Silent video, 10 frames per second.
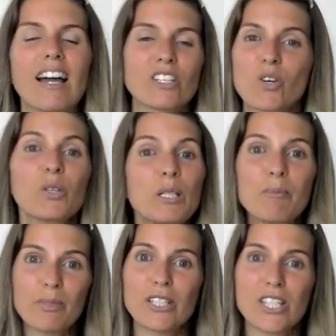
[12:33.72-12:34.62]
I totally
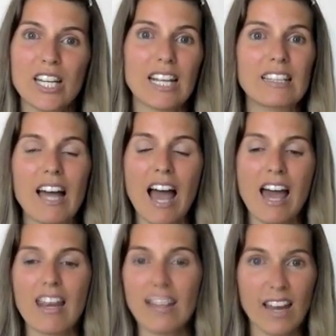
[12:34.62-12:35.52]
appreciate
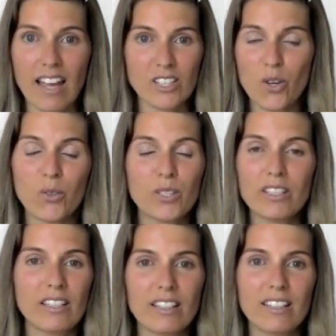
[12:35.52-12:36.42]
that, and I
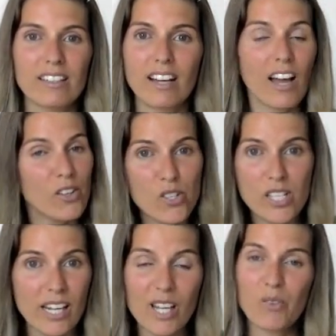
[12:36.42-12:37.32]
totally
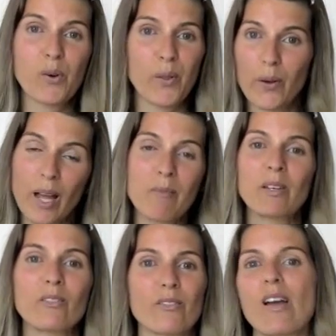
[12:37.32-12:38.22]
understand where they're
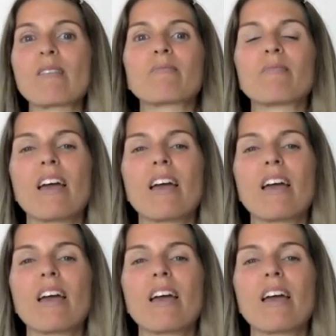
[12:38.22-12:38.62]
coming from.